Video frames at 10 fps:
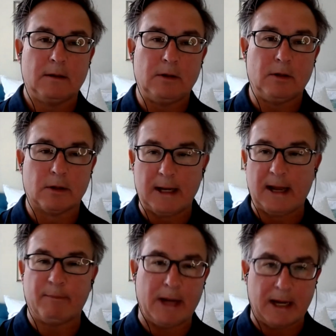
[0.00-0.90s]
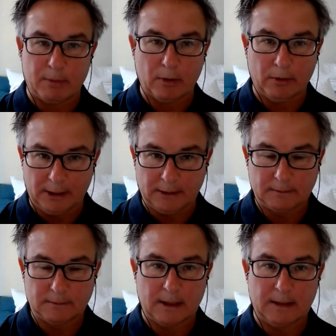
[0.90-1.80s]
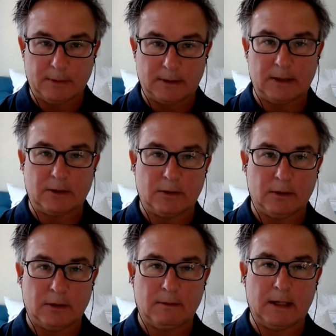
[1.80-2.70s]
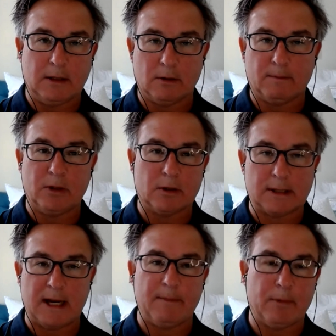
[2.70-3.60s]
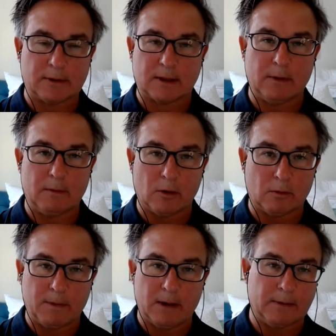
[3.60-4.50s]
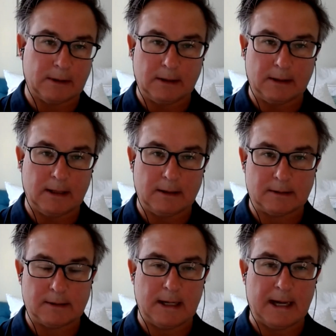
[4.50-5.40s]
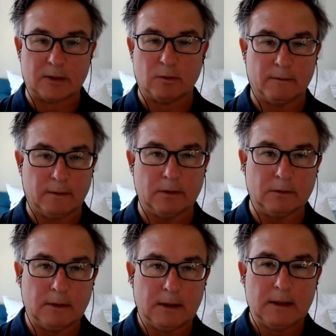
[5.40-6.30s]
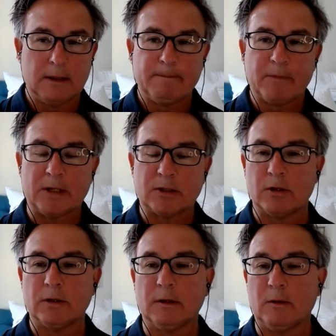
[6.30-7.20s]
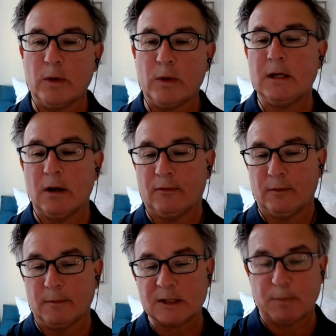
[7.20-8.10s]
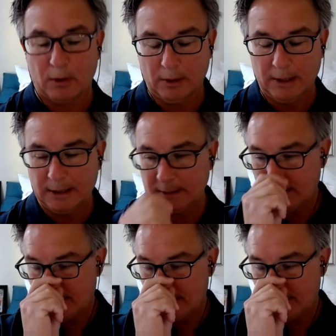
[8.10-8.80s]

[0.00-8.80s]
you're gonna have bad polling, right, potentially, right? Your sample is gonna be more Republican than is the actual vote. And certainly we know from this polling